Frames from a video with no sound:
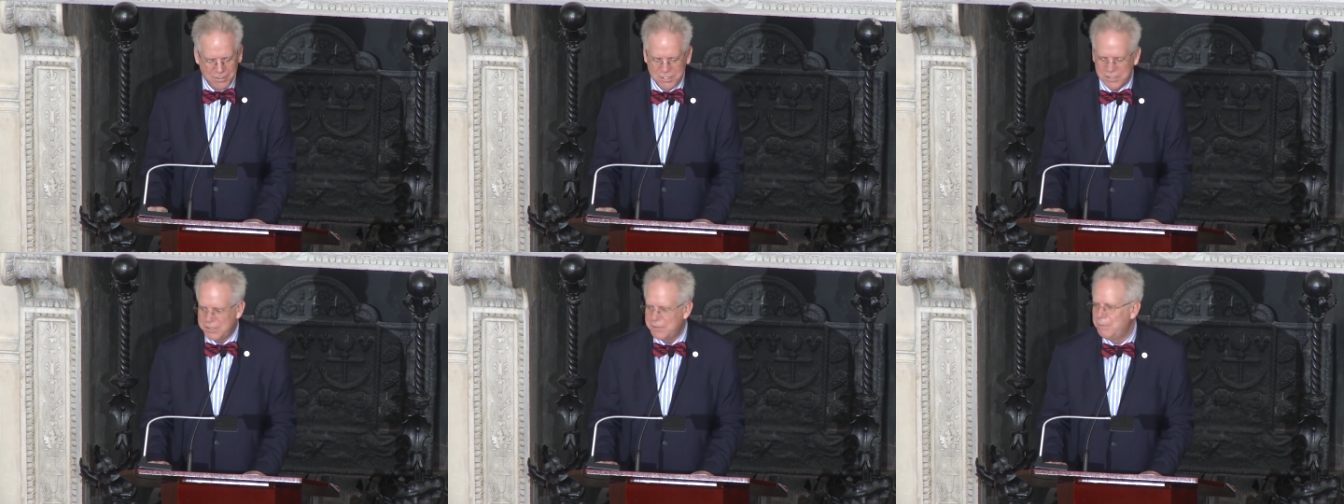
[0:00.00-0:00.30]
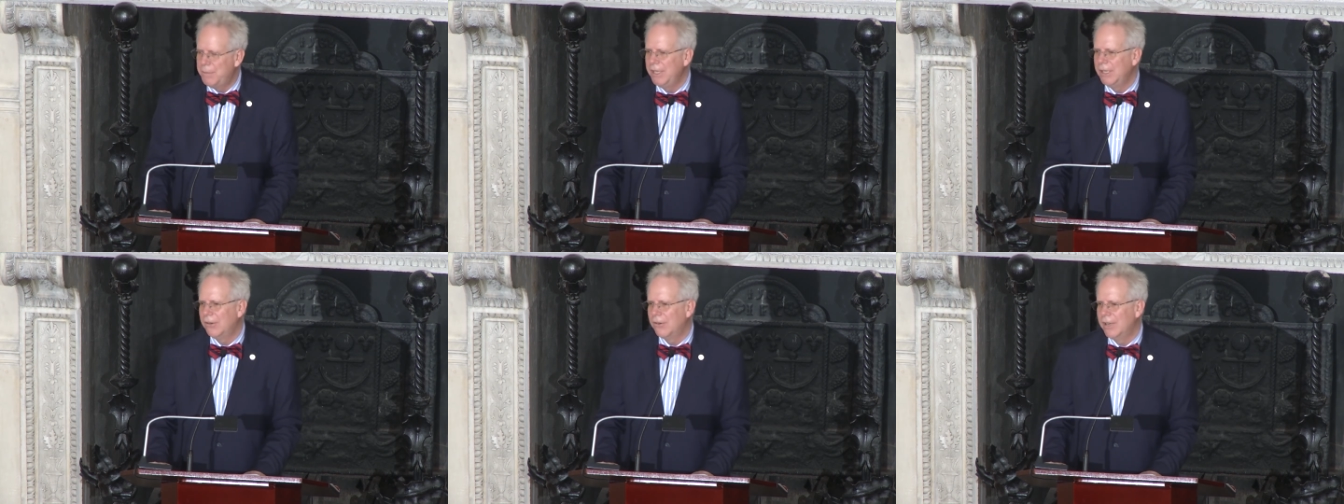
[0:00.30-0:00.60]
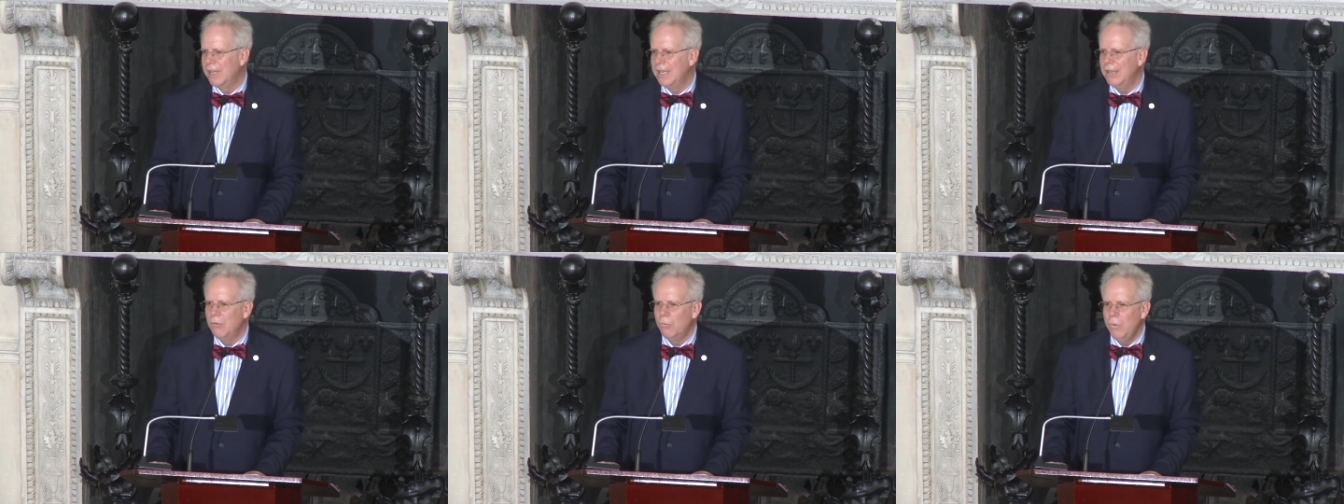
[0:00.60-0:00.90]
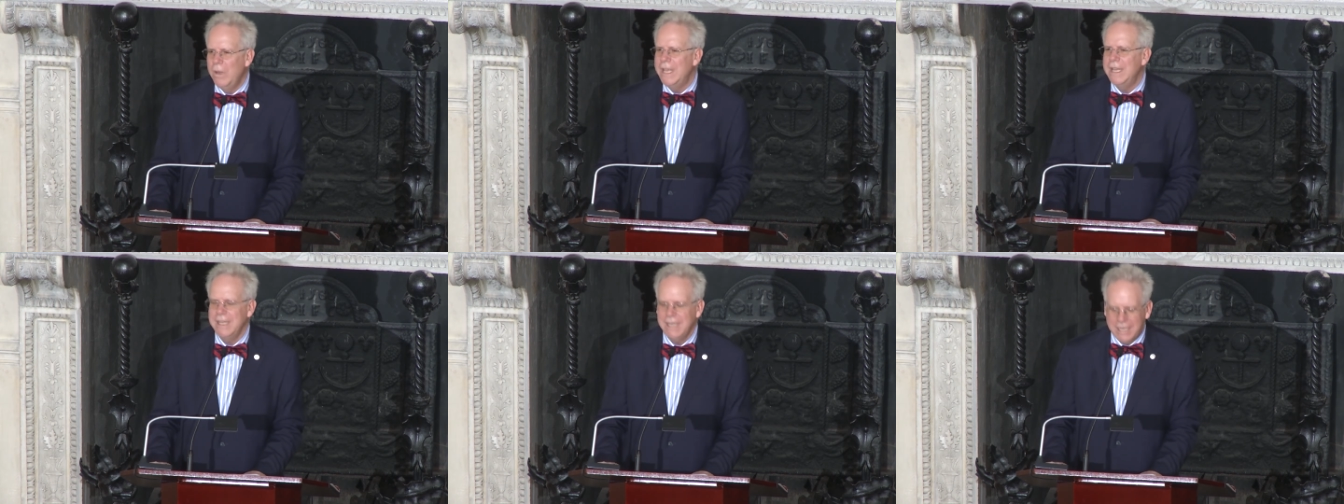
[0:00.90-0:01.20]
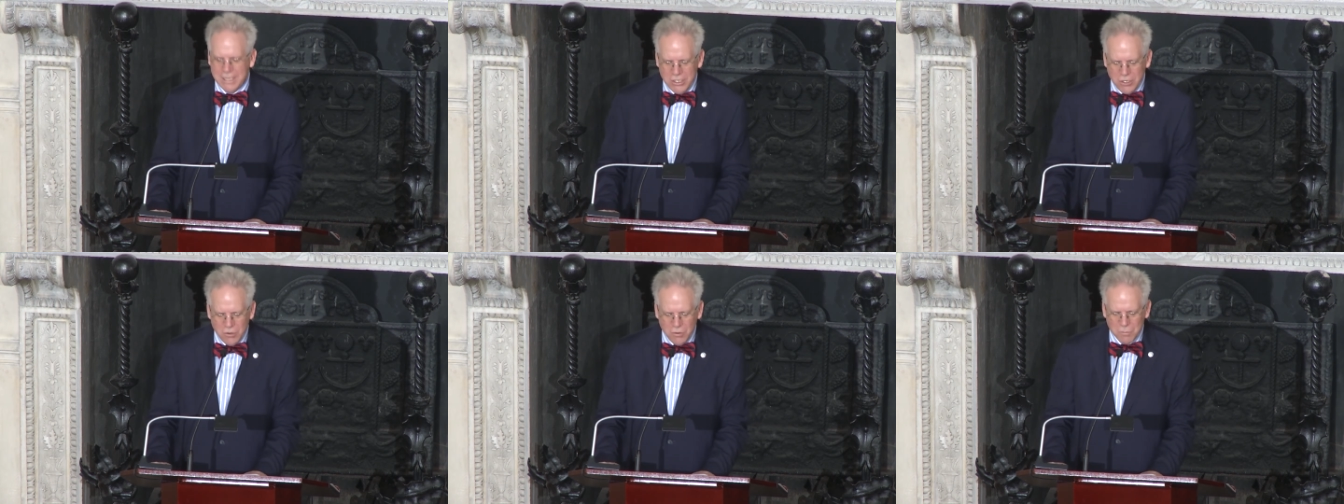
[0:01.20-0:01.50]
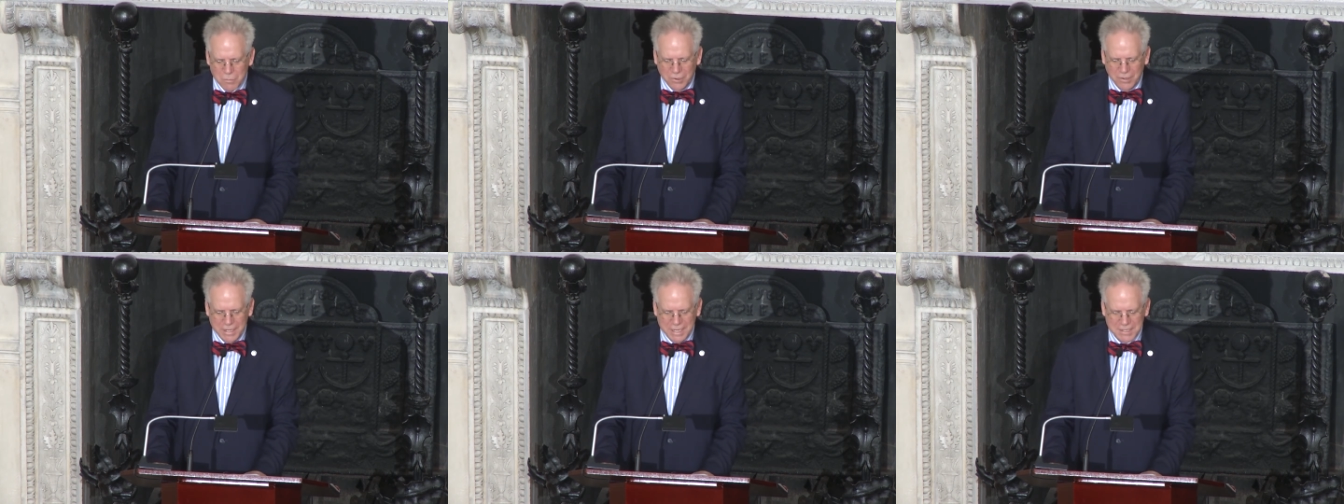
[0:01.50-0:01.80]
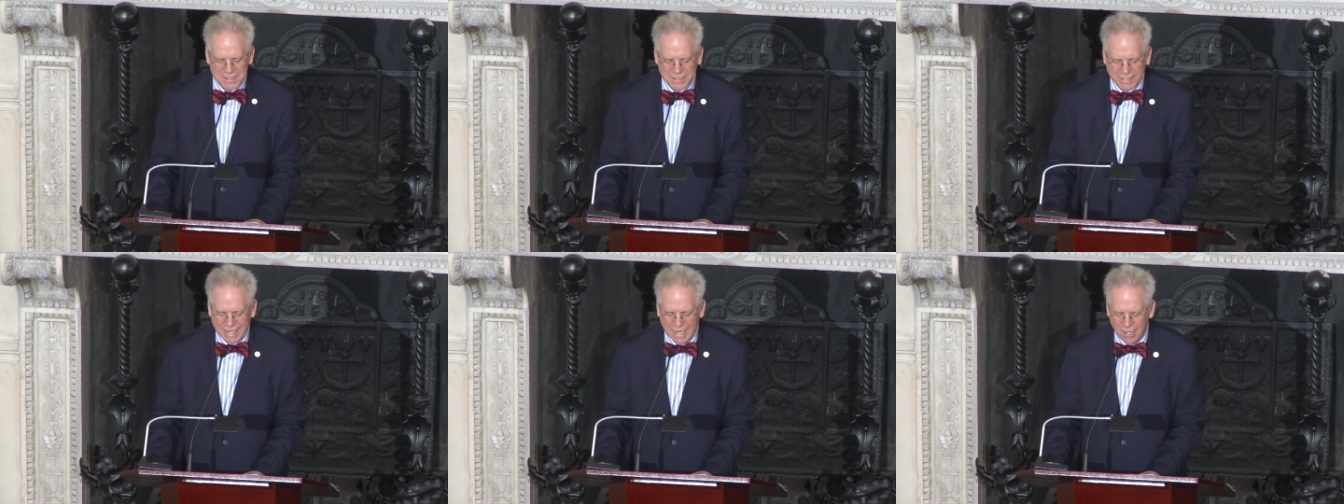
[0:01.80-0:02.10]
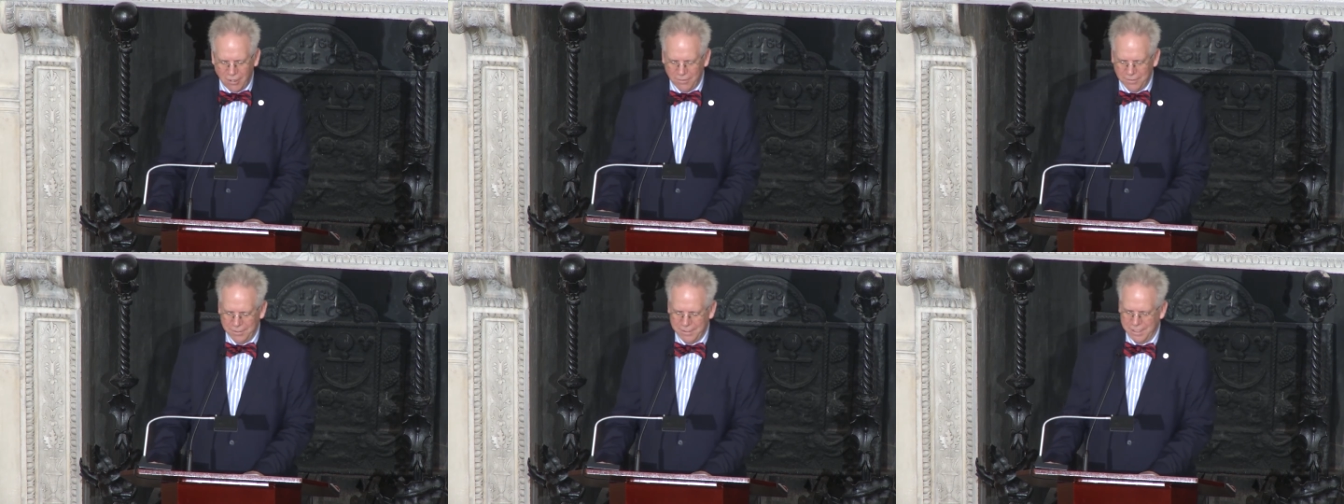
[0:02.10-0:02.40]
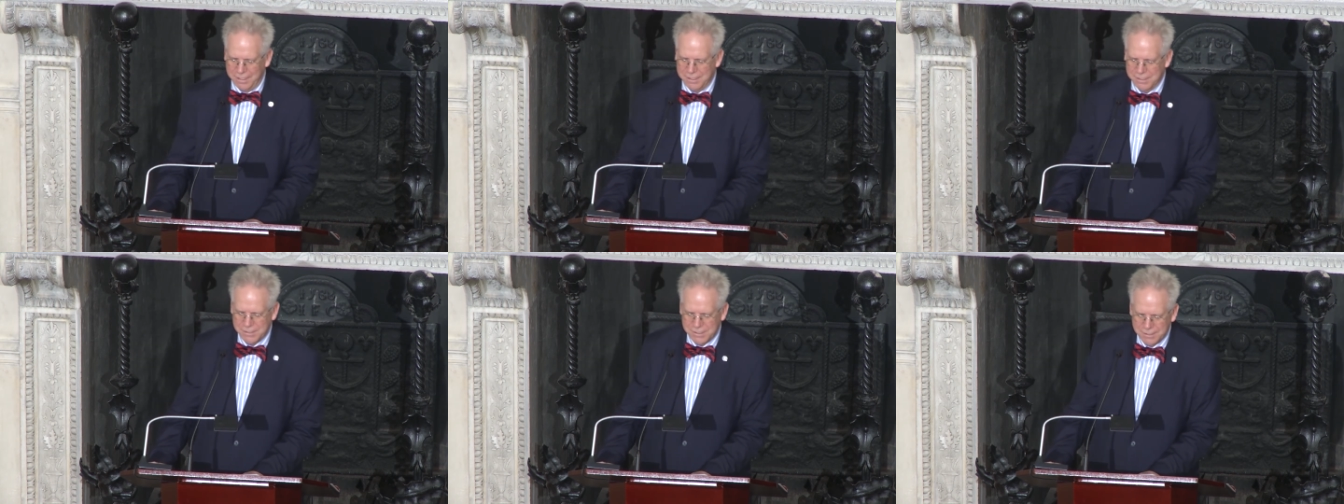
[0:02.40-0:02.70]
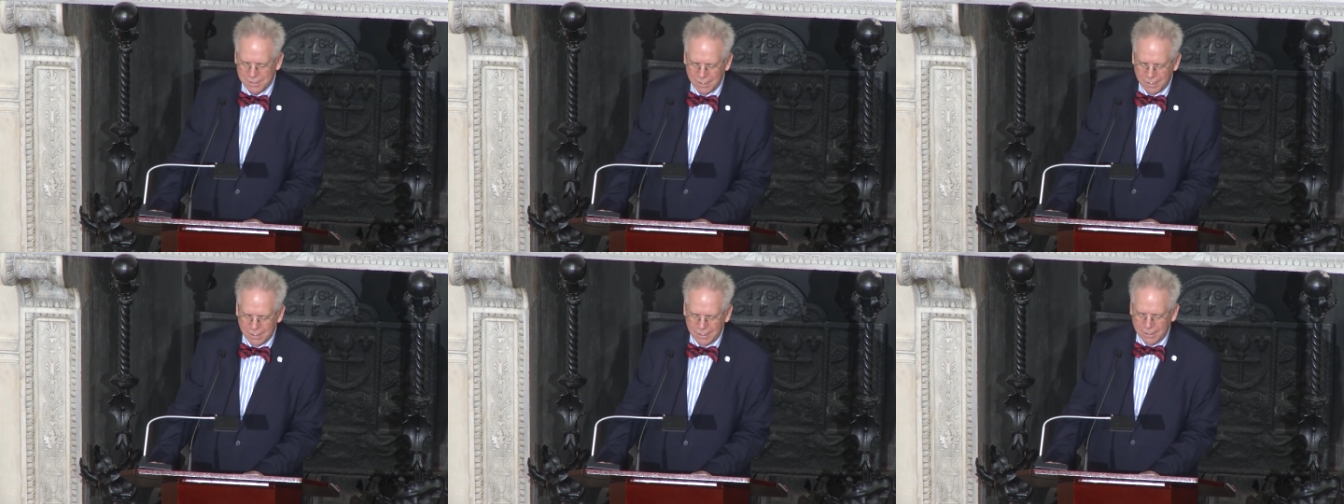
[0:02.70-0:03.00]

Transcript: spirit, wit, and humor in his countenance.